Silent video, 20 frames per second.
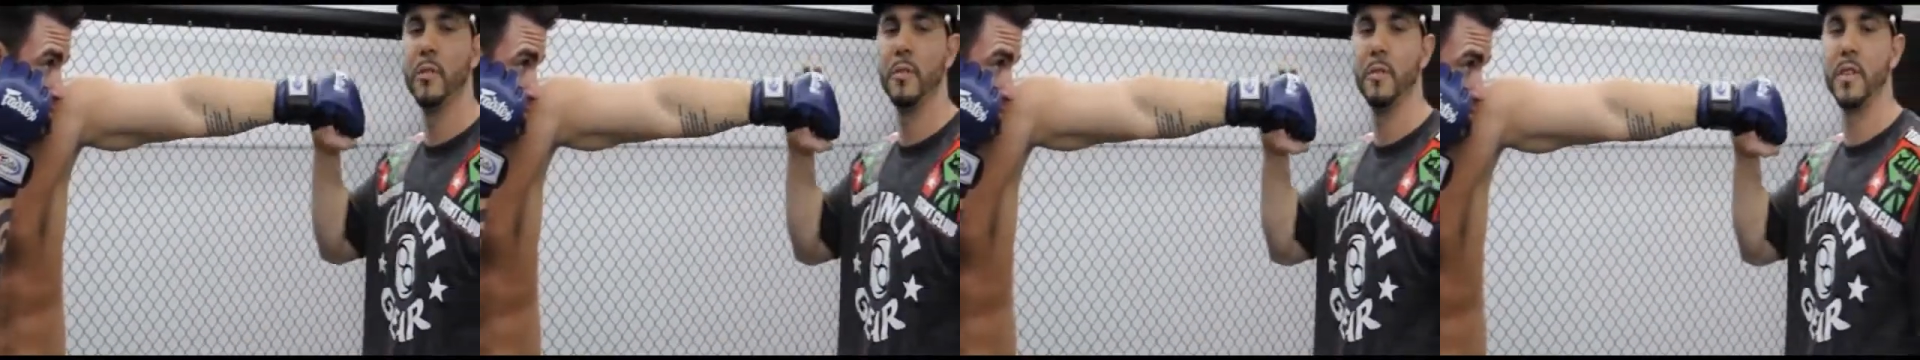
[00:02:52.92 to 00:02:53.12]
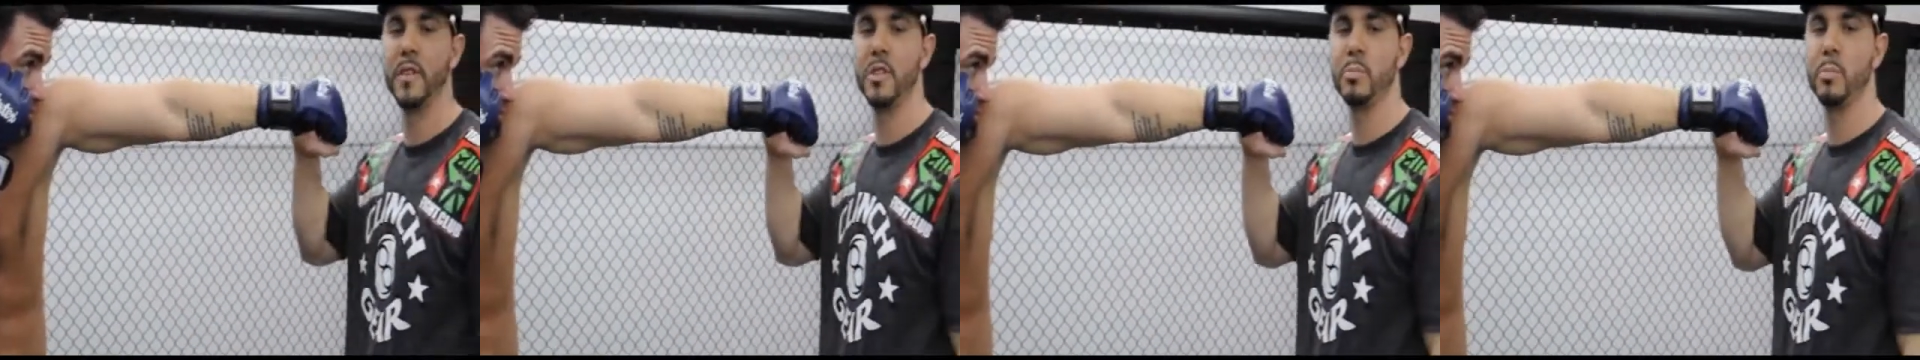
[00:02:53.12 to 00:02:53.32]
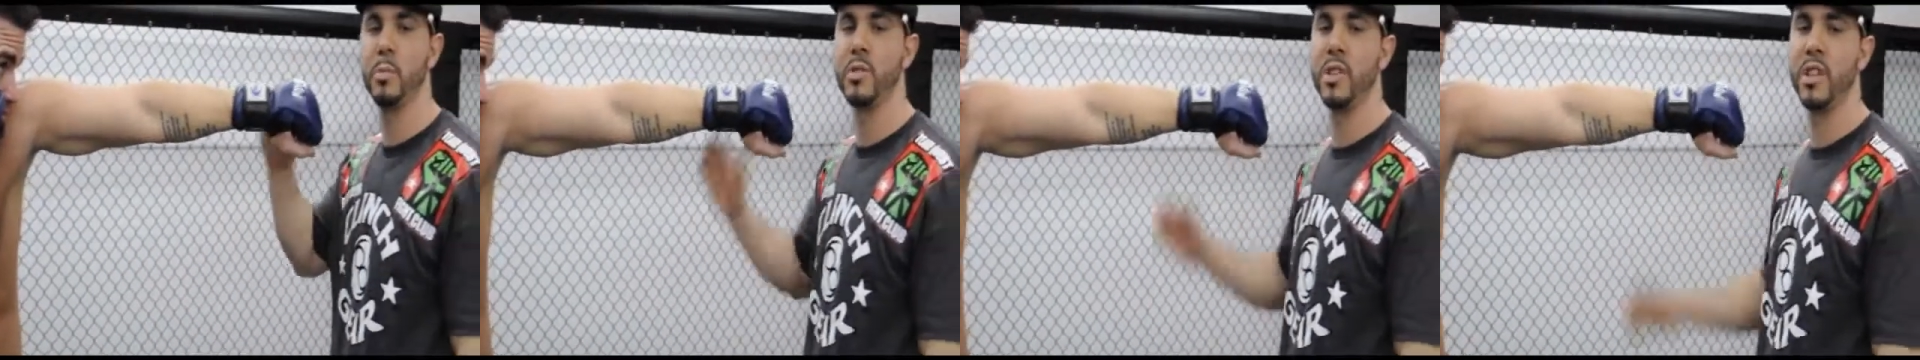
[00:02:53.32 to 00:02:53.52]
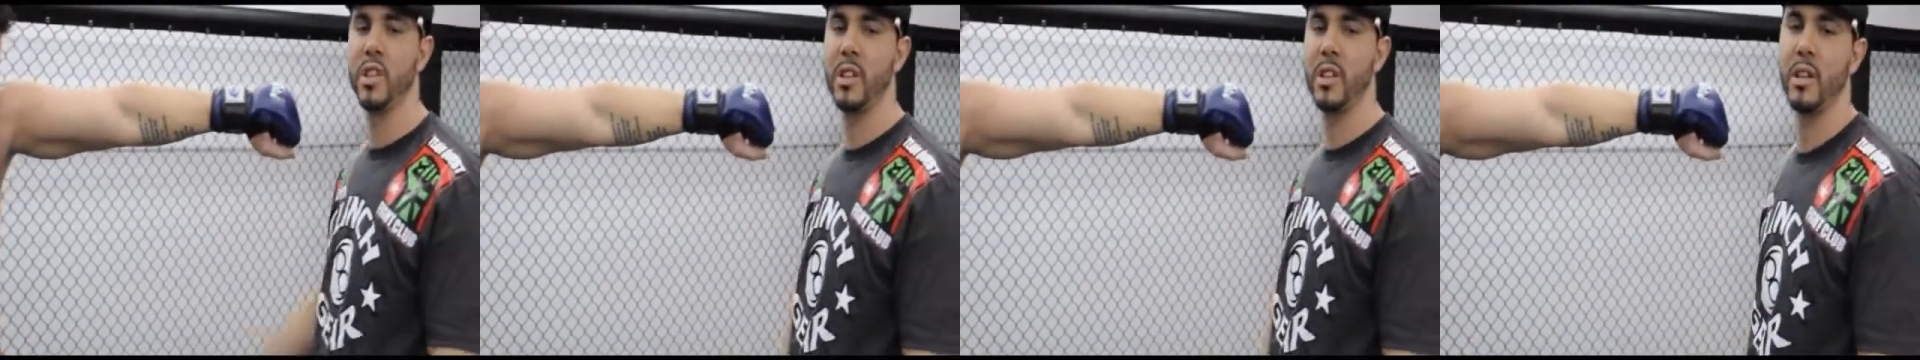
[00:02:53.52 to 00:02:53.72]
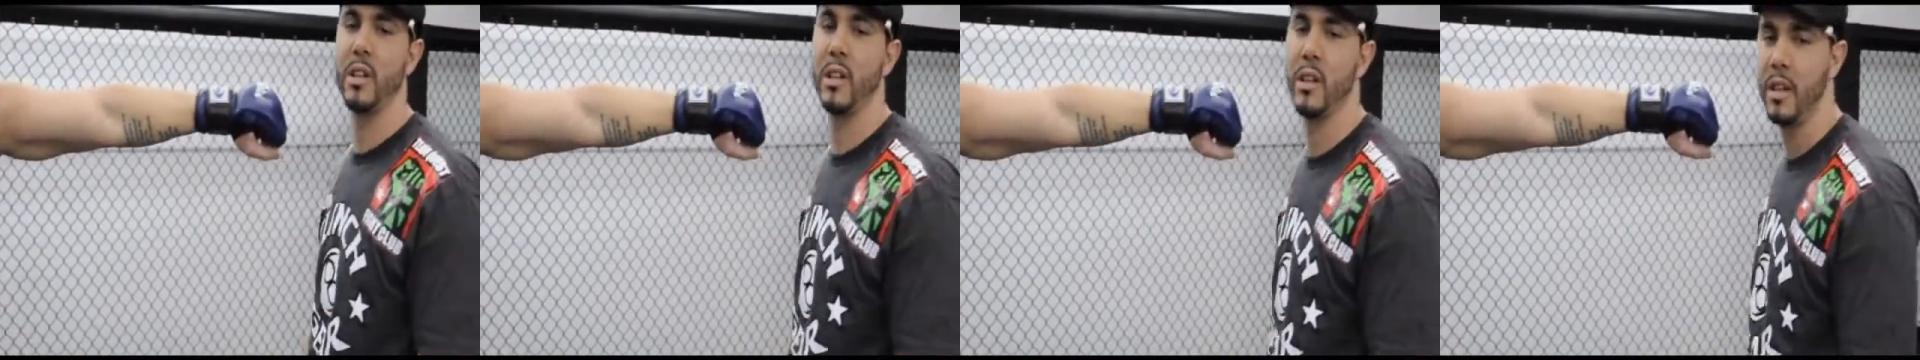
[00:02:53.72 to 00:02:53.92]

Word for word: fist position.